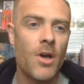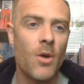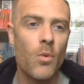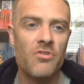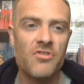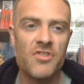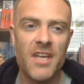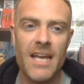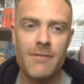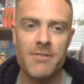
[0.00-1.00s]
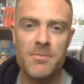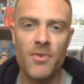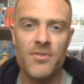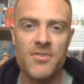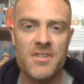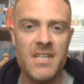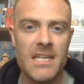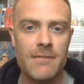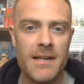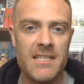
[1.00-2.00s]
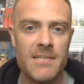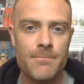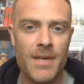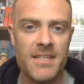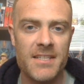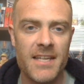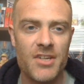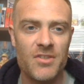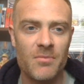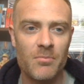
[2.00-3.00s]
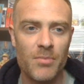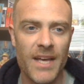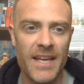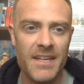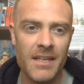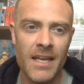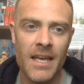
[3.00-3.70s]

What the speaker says: Once again a response to TRexSpaceStation Ben